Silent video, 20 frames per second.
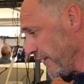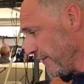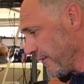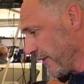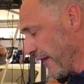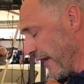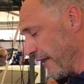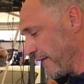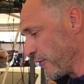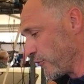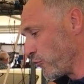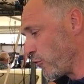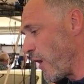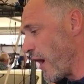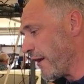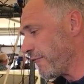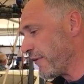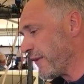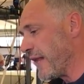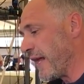to get the
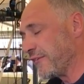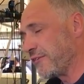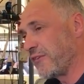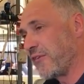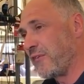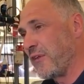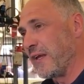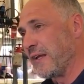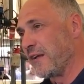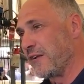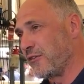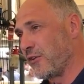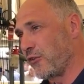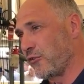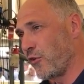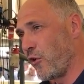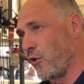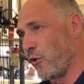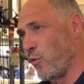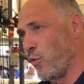drive and that's the thing that
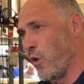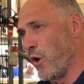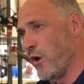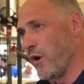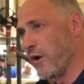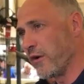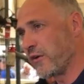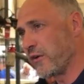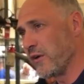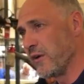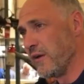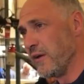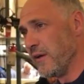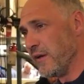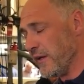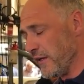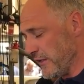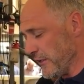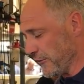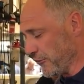does all the work.
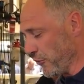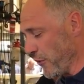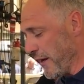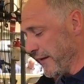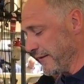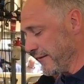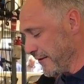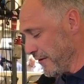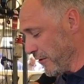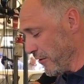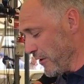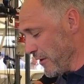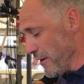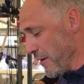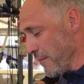You try to